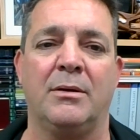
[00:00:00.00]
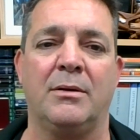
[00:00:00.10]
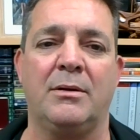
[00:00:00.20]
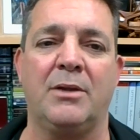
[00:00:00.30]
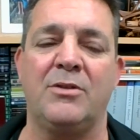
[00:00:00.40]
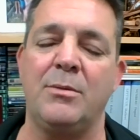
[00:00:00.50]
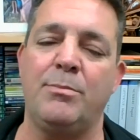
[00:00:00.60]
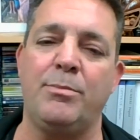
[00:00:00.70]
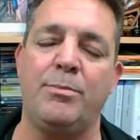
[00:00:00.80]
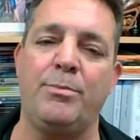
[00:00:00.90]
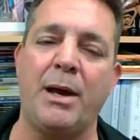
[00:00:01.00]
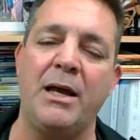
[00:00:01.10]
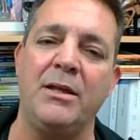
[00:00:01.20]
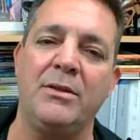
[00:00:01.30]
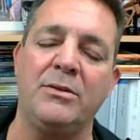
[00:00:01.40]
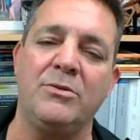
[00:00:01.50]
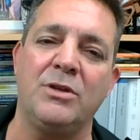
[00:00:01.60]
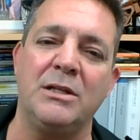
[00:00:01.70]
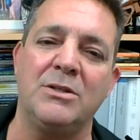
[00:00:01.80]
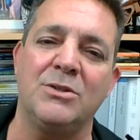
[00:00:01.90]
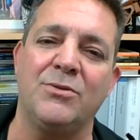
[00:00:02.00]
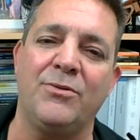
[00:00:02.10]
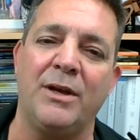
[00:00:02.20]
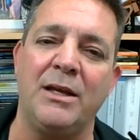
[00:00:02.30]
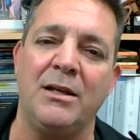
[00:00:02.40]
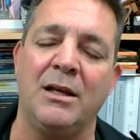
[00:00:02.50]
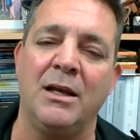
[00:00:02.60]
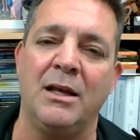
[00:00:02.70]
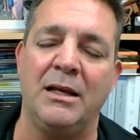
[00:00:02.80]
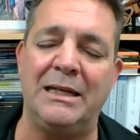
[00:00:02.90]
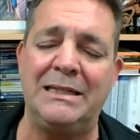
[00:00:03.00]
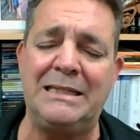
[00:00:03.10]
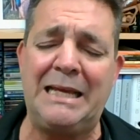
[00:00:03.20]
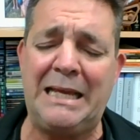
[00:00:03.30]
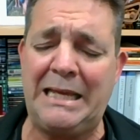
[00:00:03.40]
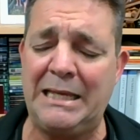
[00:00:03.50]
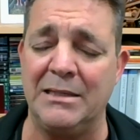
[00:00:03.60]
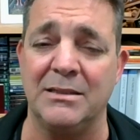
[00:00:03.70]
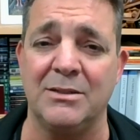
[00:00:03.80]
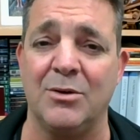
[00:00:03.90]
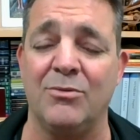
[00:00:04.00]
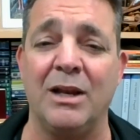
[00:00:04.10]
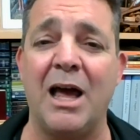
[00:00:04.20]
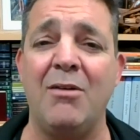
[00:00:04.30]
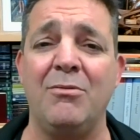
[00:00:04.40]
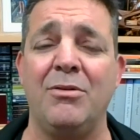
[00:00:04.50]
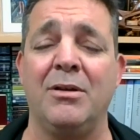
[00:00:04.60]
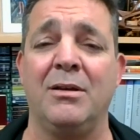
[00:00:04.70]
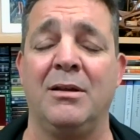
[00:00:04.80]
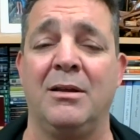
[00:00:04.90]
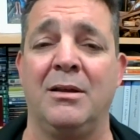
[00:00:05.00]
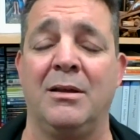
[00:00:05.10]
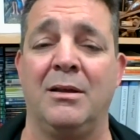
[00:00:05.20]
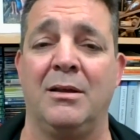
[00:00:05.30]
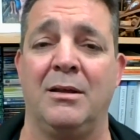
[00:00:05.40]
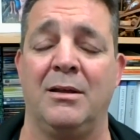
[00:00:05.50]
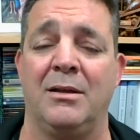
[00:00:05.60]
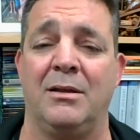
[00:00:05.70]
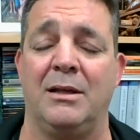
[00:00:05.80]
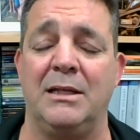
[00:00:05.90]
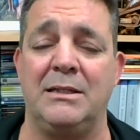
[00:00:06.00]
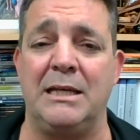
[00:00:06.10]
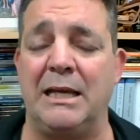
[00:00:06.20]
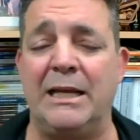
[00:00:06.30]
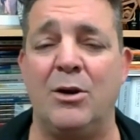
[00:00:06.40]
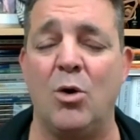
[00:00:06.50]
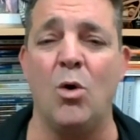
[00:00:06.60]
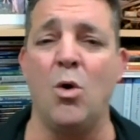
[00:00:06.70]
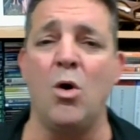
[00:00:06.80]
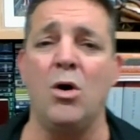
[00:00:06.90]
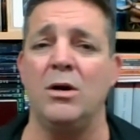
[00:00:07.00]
Does he bathe Jesus' feet in tears of love? Is he in awe?